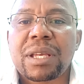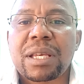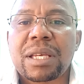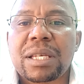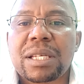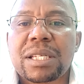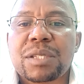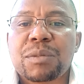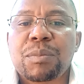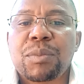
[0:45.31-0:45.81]

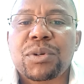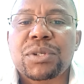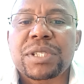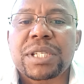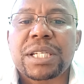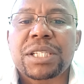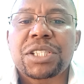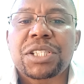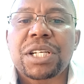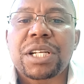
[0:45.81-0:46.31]
is
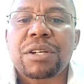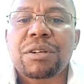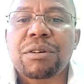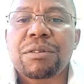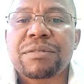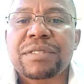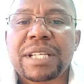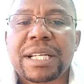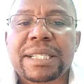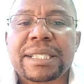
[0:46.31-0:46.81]
possession
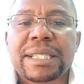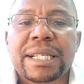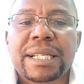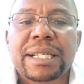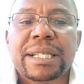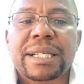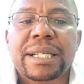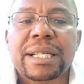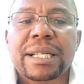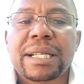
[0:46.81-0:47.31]
of
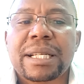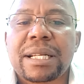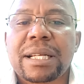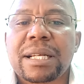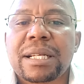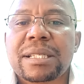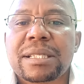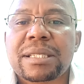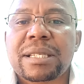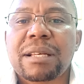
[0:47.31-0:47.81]
certain
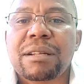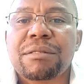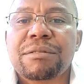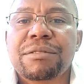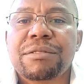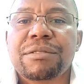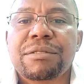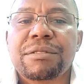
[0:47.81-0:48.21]
self